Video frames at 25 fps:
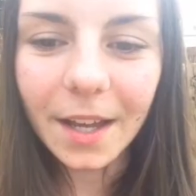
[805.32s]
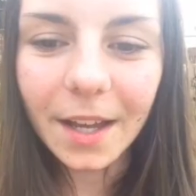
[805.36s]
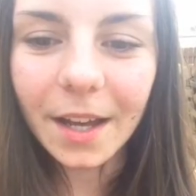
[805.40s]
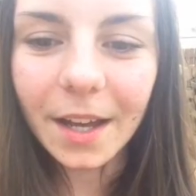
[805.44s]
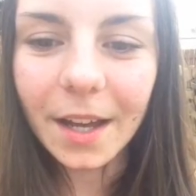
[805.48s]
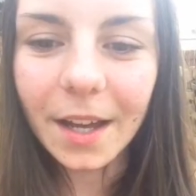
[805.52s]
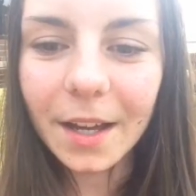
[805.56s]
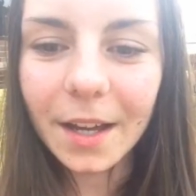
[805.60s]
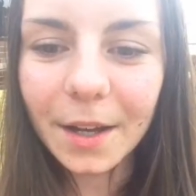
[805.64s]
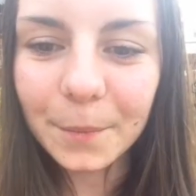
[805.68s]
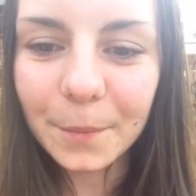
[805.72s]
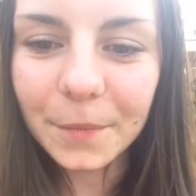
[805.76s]

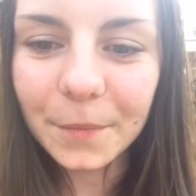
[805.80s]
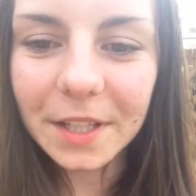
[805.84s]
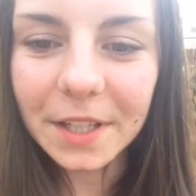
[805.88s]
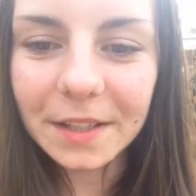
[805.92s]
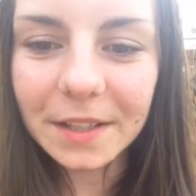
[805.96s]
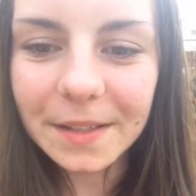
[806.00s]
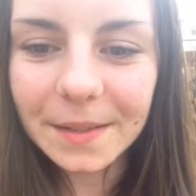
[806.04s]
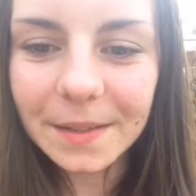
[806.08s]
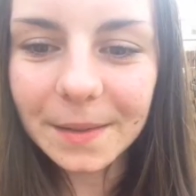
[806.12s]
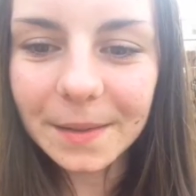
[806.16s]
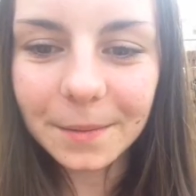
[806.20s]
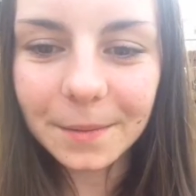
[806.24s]

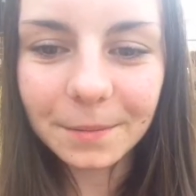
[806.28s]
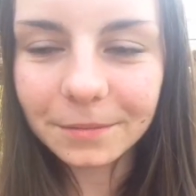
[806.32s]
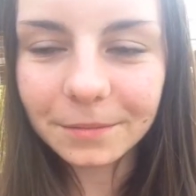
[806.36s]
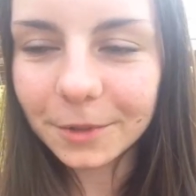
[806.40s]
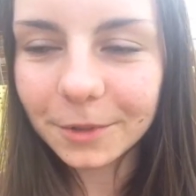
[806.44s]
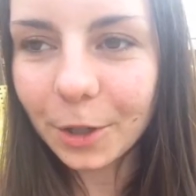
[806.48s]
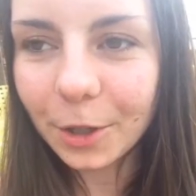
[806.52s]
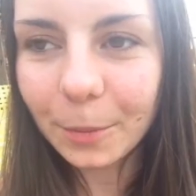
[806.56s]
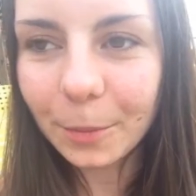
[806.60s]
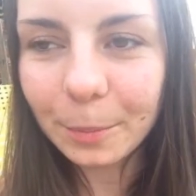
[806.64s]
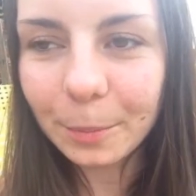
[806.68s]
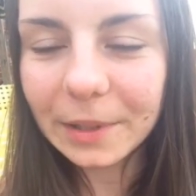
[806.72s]
It's
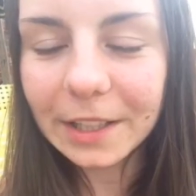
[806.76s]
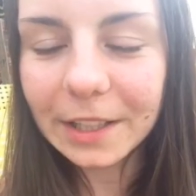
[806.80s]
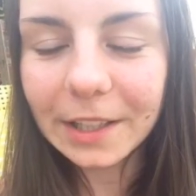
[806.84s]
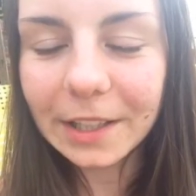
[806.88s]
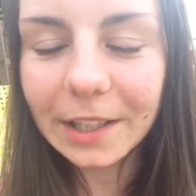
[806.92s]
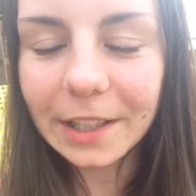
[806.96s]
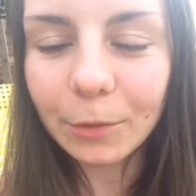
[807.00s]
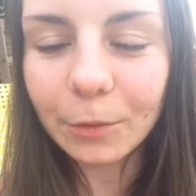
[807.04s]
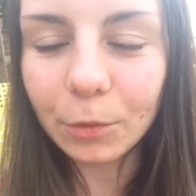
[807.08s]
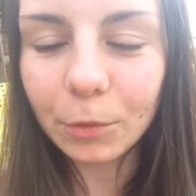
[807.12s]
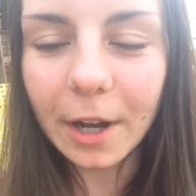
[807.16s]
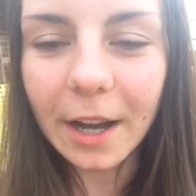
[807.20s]

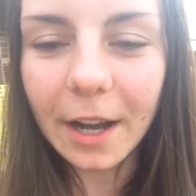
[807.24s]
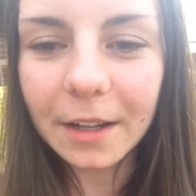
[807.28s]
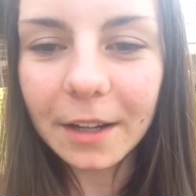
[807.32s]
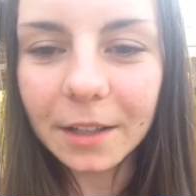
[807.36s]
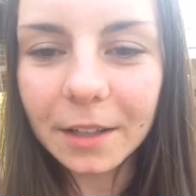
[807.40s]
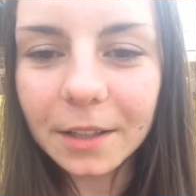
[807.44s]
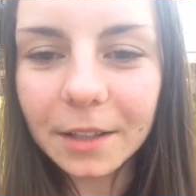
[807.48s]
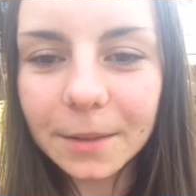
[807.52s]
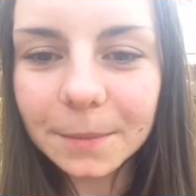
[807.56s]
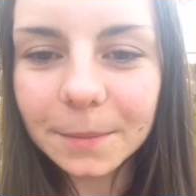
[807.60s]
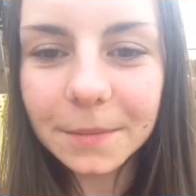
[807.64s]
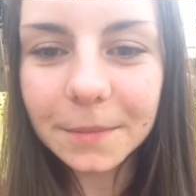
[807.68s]
completely
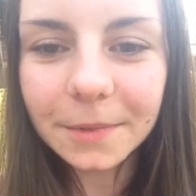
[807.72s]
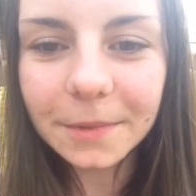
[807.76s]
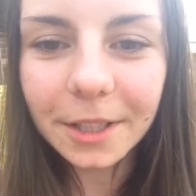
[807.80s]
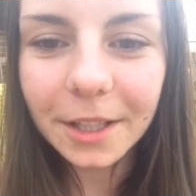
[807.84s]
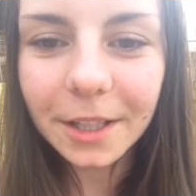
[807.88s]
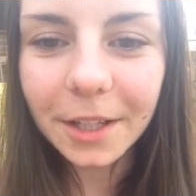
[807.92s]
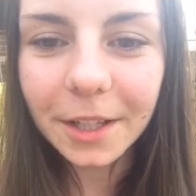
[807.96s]
random.